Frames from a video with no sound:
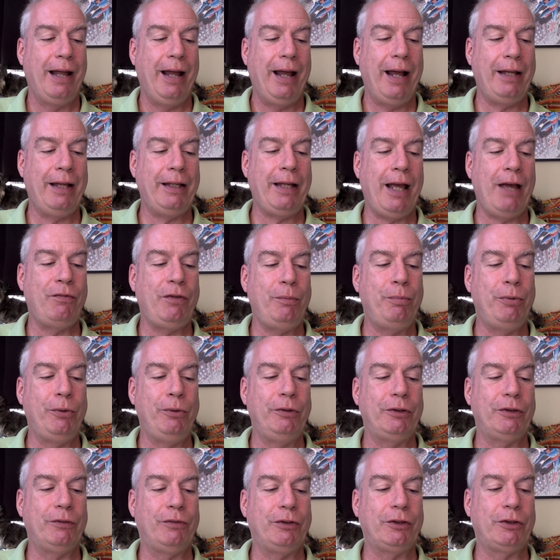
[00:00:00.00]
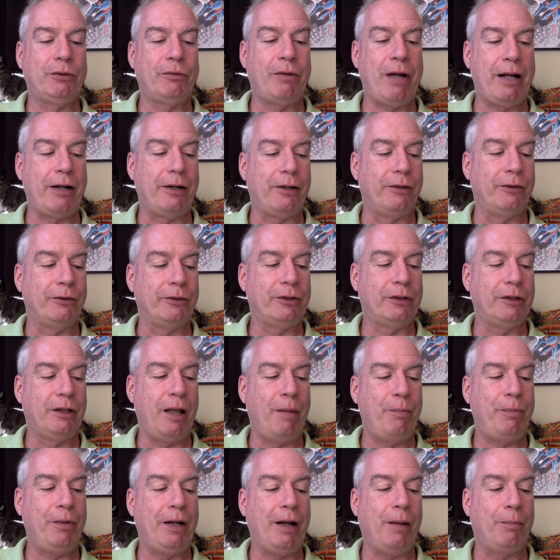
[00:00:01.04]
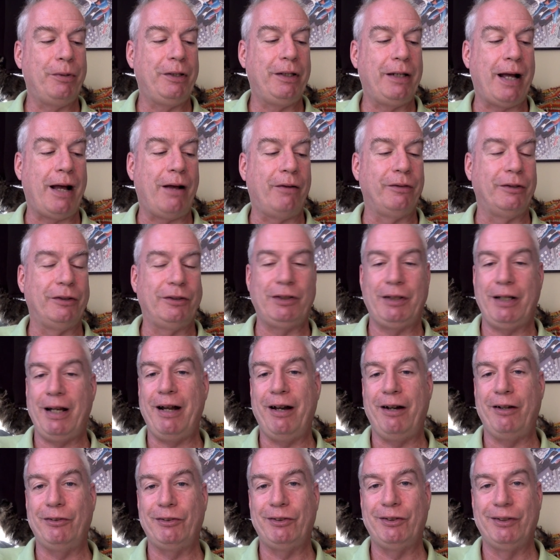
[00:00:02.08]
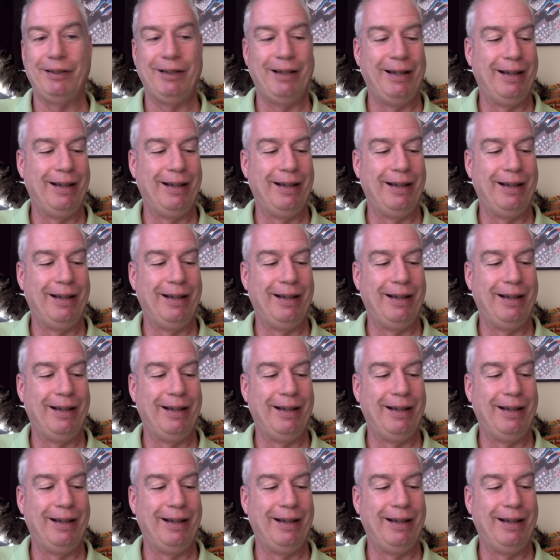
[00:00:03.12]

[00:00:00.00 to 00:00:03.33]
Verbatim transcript: and the heavy boots of his creditors clumping up and down the stairs.